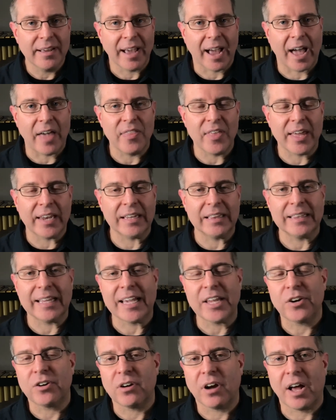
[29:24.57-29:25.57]
And then
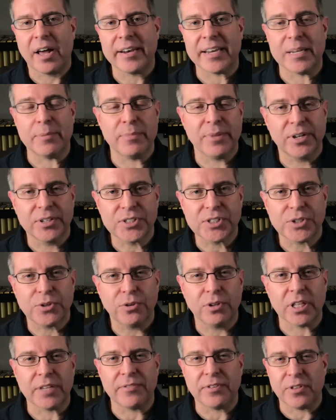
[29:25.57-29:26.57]
later on in middle
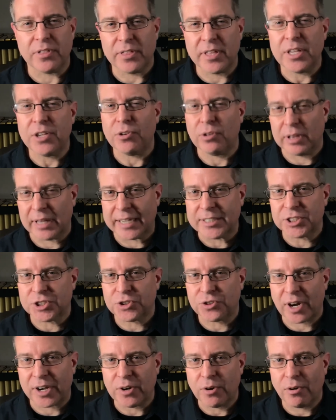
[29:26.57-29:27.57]
school, if you think you'd like to
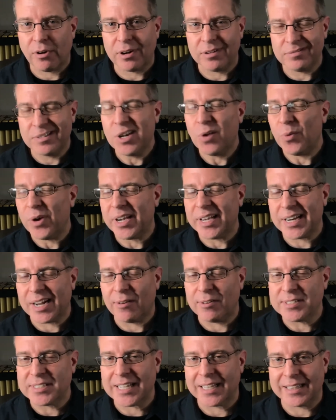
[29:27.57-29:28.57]
try horn, we can
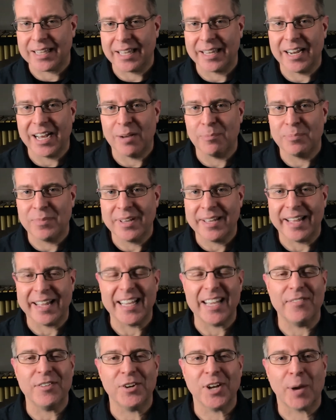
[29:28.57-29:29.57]
always set that up and
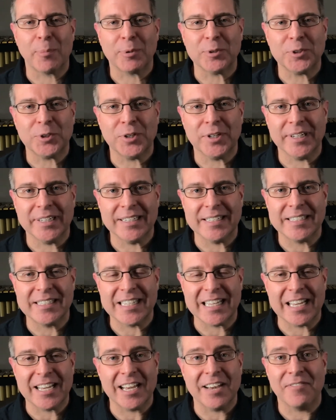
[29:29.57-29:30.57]
give you an opportunity to
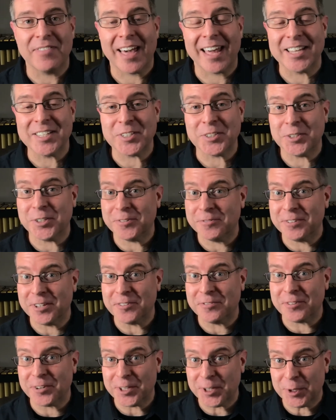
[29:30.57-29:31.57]
see if that is a good fit
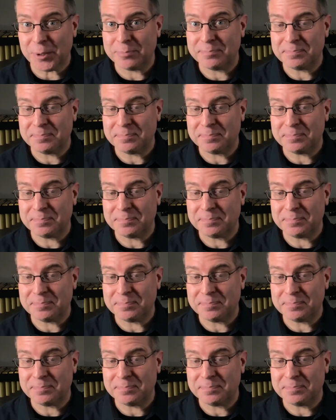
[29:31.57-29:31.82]
for you.